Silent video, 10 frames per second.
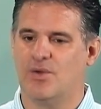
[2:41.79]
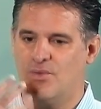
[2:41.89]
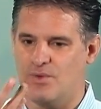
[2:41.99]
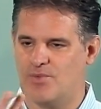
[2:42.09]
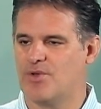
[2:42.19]

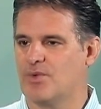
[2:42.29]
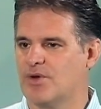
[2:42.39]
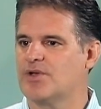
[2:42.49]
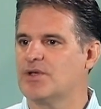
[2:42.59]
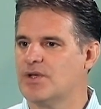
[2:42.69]
when we
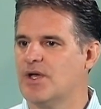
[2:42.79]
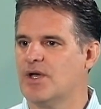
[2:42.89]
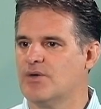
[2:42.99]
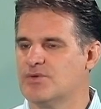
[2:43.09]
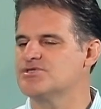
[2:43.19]
work
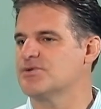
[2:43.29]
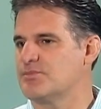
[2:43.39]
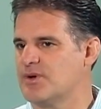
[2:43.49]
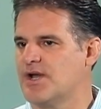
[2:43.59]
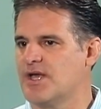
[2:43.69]
with certain
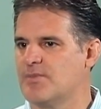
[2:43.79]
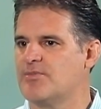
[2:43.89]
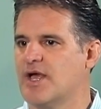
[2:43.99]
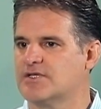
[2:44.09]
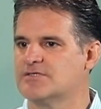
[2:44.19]
pranayama
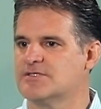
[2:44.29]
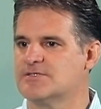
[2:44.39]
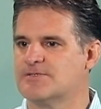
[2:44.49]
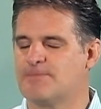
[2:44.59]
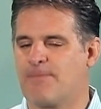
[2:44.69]
practices.